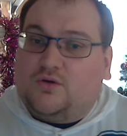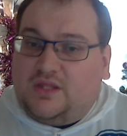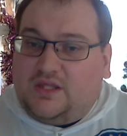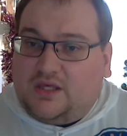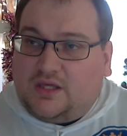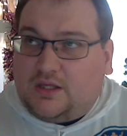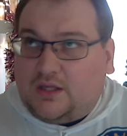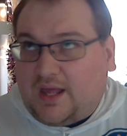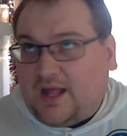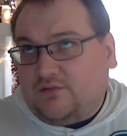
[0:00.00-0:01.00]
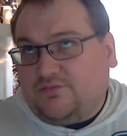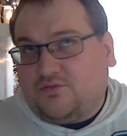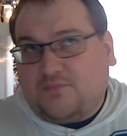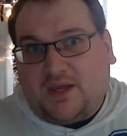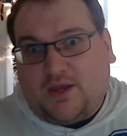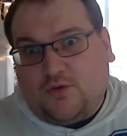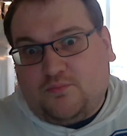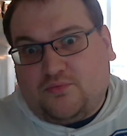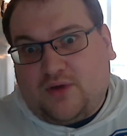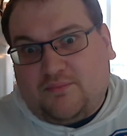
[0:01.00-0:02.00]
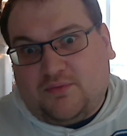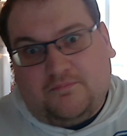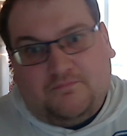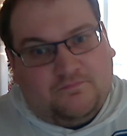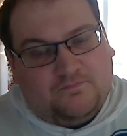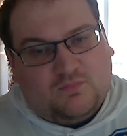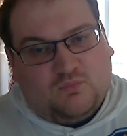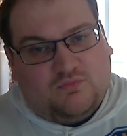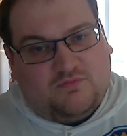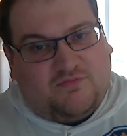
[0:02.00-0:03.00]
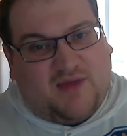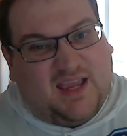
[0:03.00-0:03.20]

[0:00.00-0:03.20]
the Alfa Romeo Brabham fan